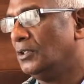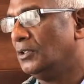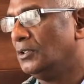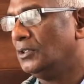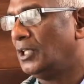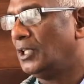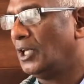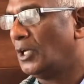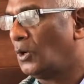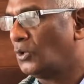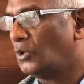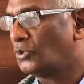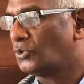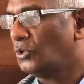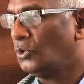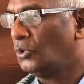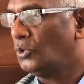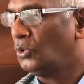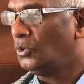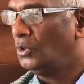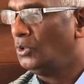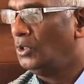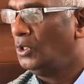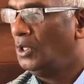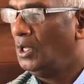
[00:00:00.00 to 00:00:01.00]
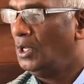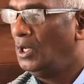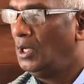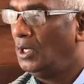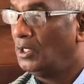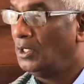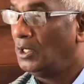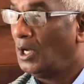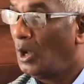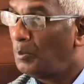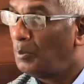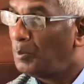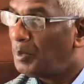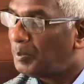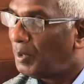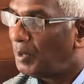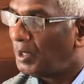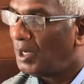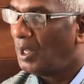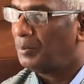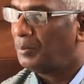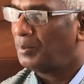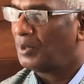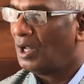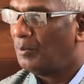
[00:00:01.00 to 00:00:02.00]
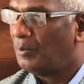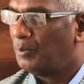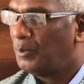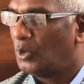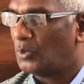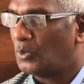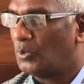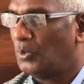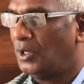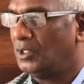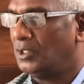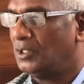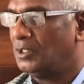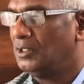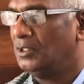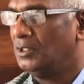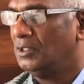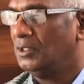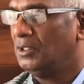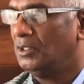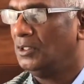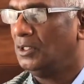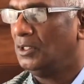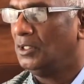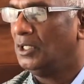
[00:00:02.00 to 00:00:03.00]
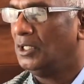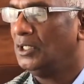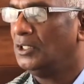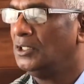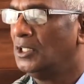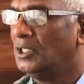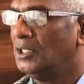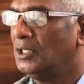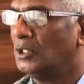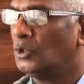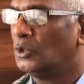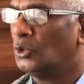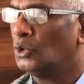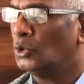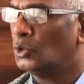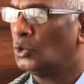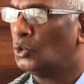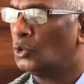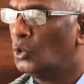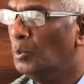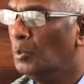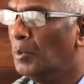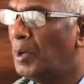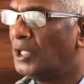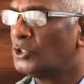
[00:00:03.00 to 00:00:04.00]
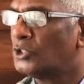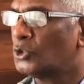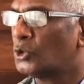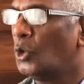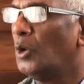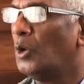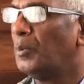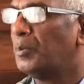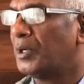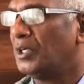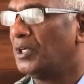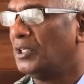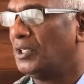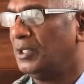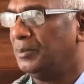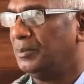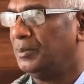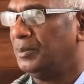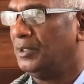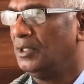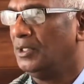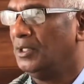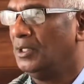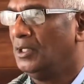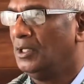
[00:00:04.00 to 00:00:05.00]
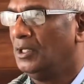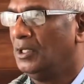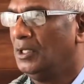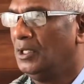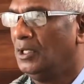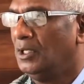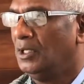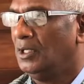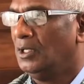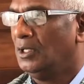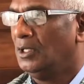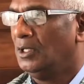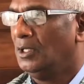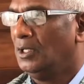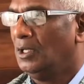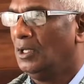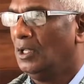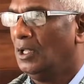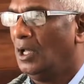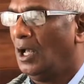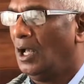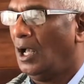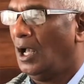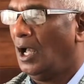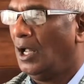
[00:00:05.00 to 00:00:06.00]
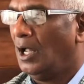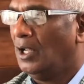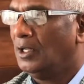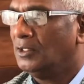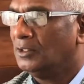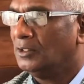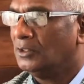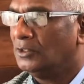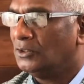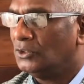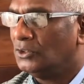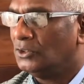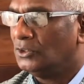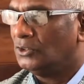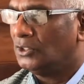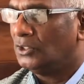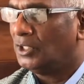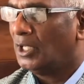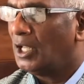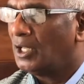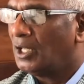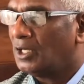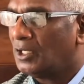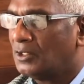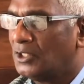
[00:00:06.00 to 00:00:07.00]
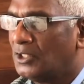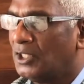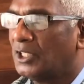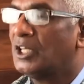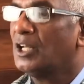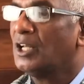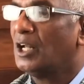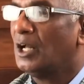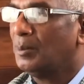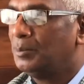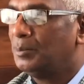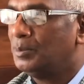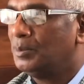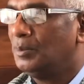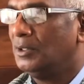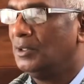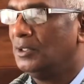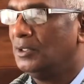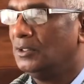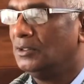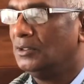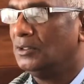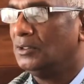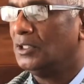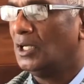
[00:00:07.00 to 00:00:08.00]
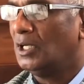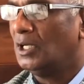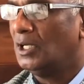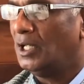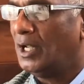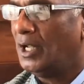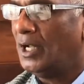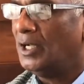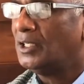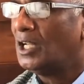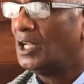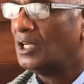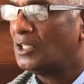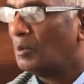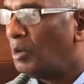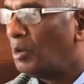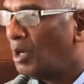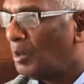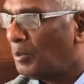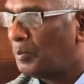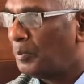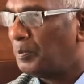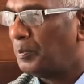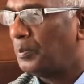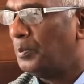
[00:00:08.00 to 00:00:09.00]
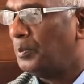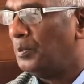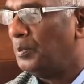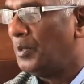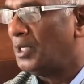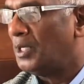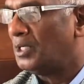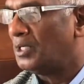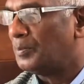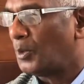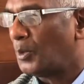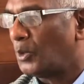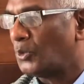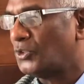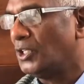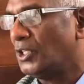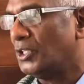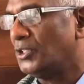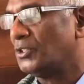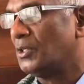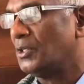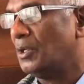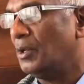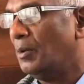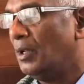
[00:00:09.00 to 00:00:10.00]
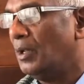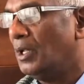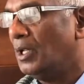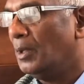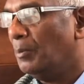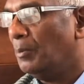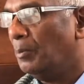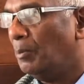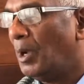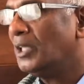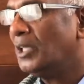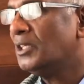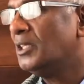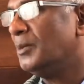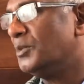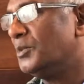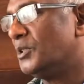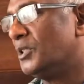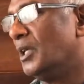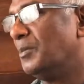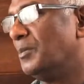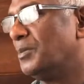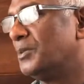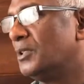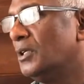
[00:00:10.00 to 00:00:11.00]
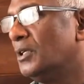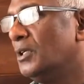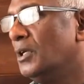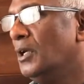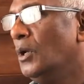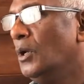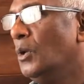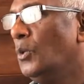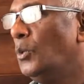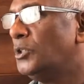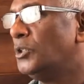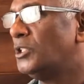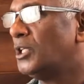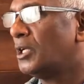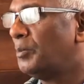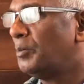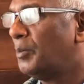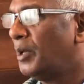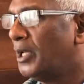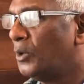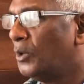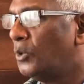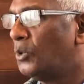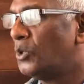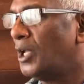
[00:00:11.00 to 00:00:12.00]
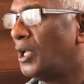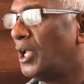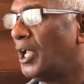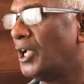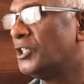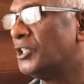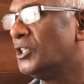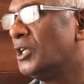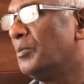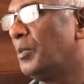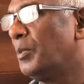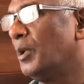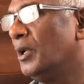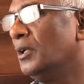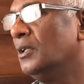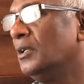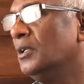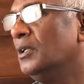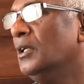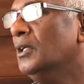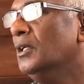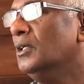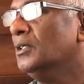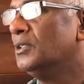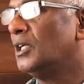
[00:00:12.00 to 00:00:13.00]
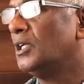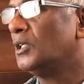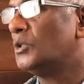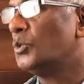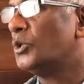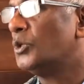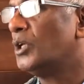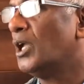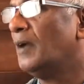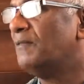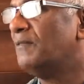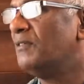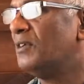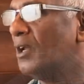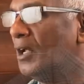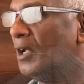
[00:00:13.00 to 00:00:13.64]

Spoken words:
There also, now people have come forward in the Gumas cooperative, and they are taking up the entire development process by themselves, which are very good example that we have